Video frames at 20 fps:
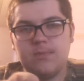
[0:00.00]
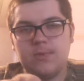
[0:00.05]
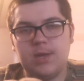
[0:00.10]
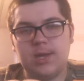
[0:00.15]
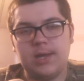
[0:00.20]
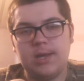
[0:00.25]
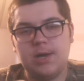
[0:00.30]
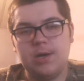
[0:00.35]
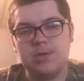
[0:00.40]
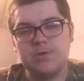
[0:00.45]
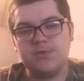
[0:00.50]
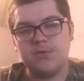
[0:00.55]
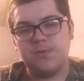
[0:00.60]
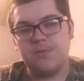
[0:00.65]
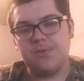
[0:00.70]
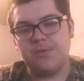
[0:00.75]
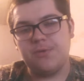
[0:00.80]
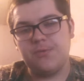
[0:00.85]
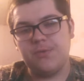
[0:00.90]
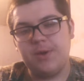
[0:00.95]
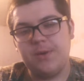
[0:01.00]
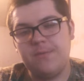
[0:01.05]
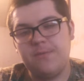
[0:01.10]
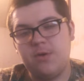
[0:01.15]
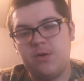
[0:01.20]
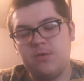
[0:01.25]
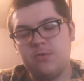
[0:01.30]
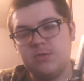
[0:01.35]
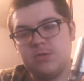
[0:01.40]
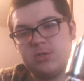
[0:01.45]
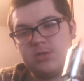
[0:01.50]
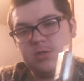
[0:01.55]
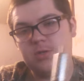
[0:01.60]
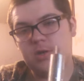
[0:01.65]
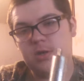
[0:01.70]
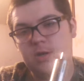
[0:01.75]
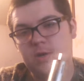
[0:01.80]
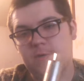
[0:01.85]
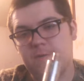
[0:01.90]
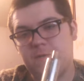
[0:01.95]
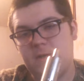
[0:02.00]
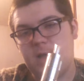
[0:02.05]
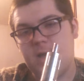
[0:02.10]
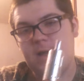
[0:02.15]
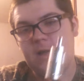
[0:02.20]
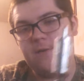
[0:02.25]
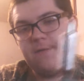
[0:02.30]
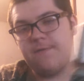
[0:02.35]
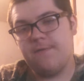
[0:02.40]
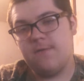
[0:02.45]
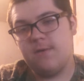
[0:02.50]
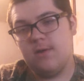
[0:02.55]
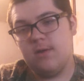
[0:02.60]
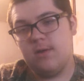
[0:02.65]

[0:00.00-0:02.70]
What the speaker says: It goes from 3 volts to 5.